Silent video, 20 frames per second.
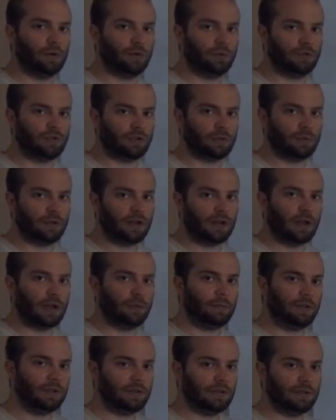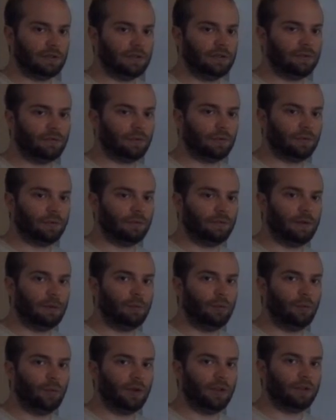which can be difficult to
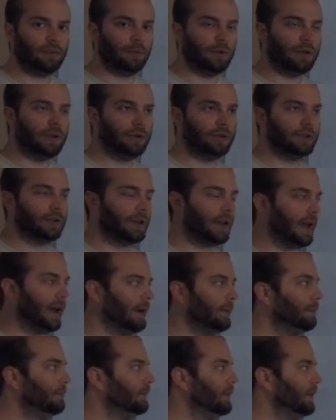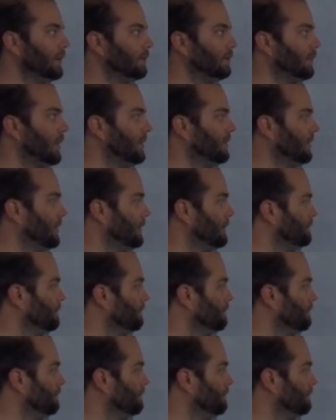fumble with while you're in the cab and racing.